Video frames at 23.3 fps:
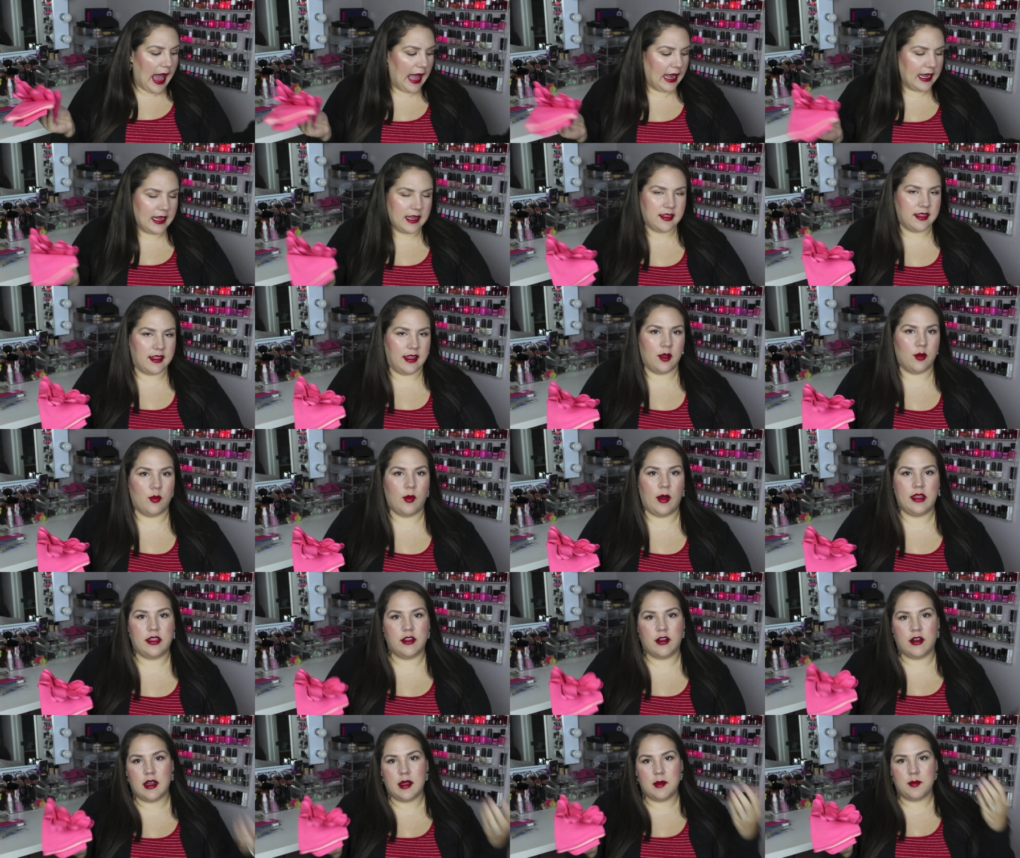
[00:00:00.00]
anything
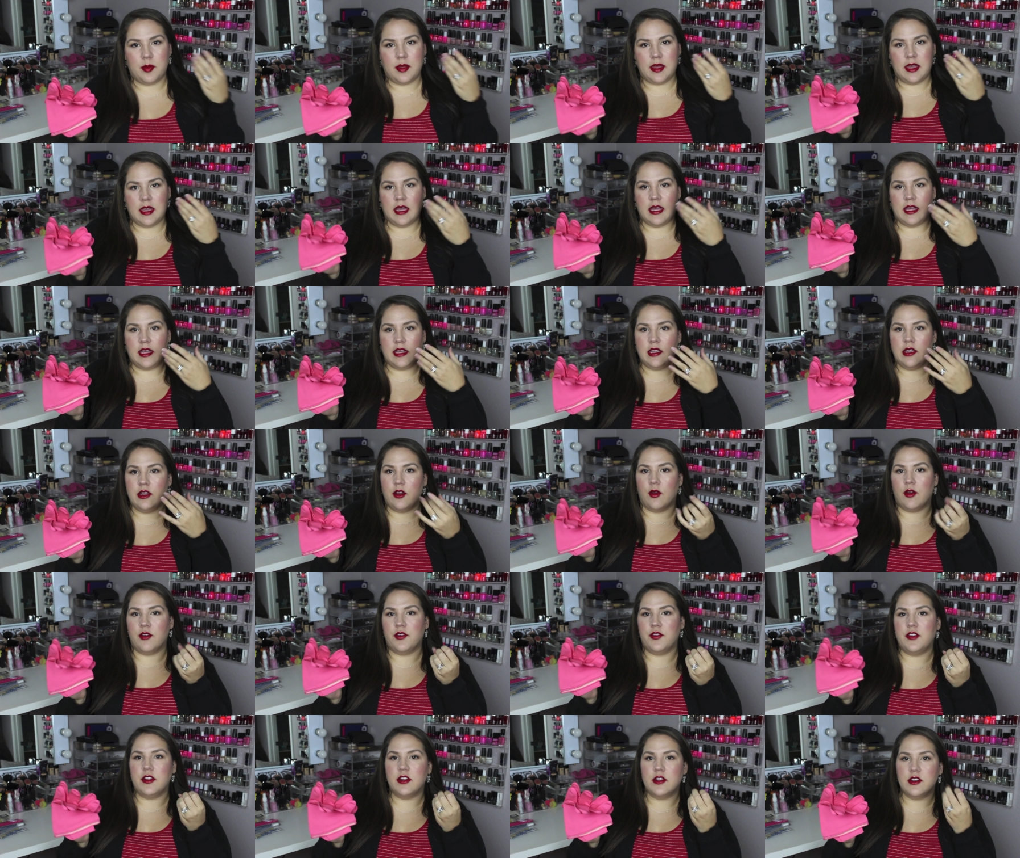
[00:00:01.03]
whether it be you
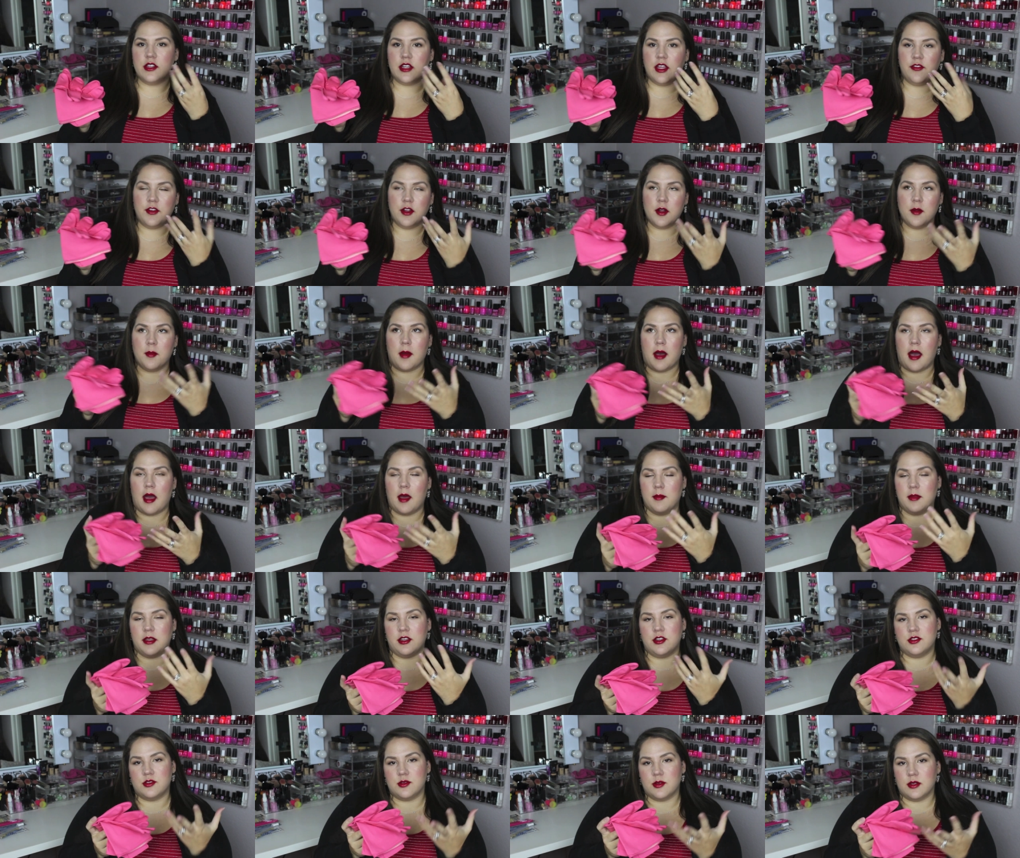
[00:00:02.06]
know if you're if you're a mom
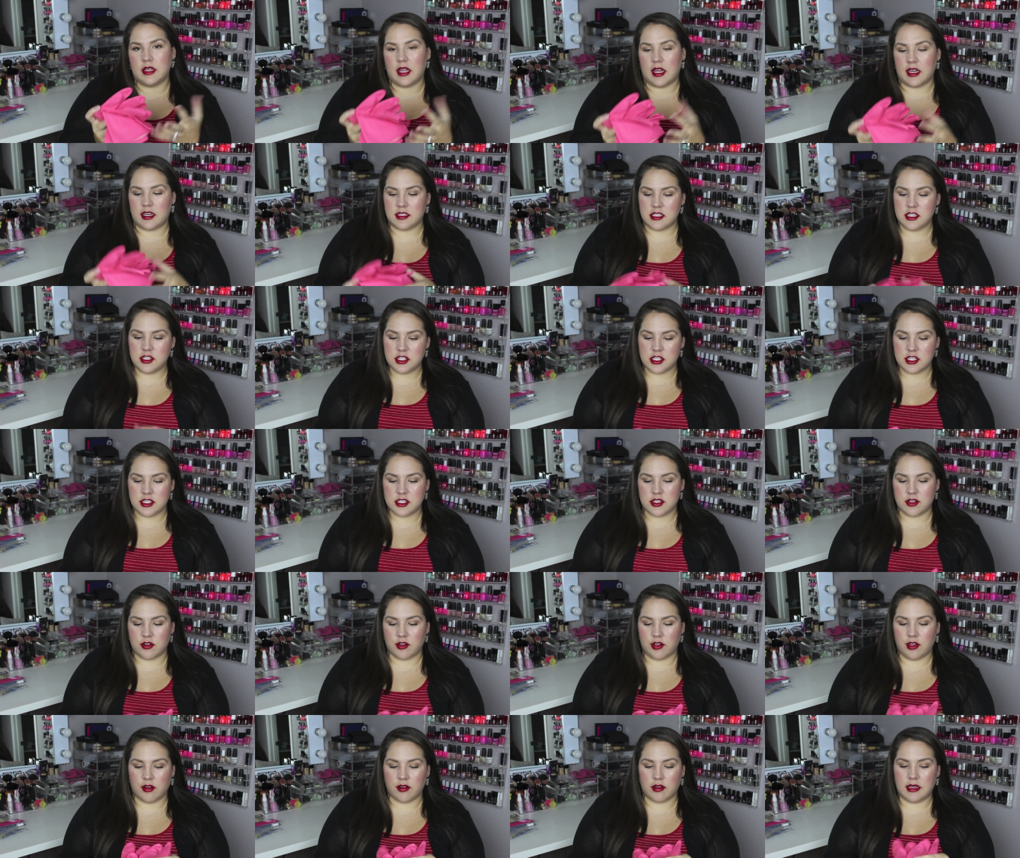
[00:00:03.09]
and you do a lot of dishes
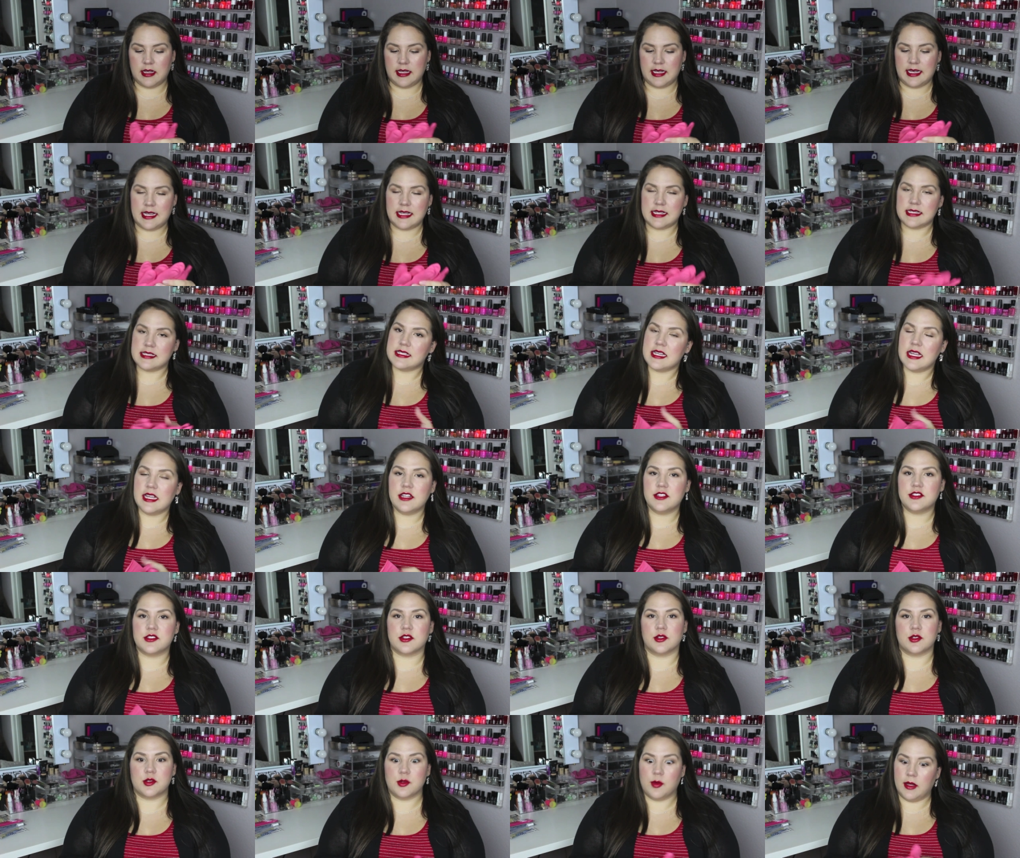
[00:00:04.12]
or you're cleaning
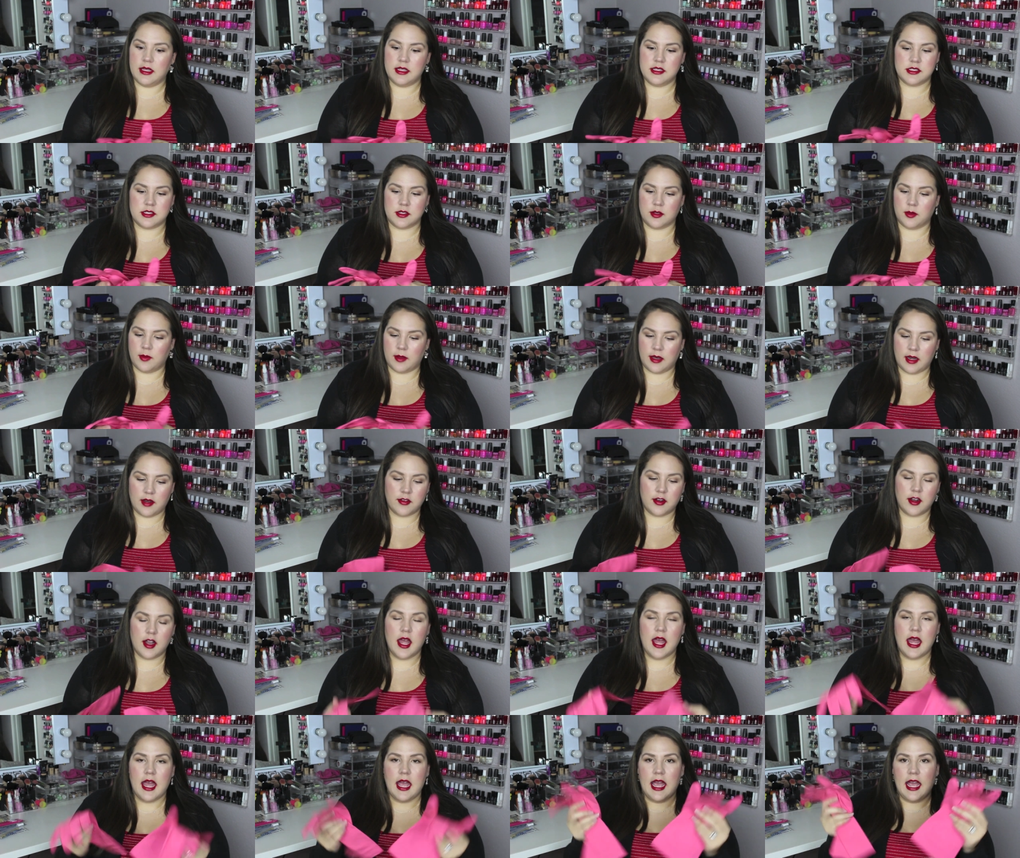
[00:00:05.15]
sinks or toilets or whatever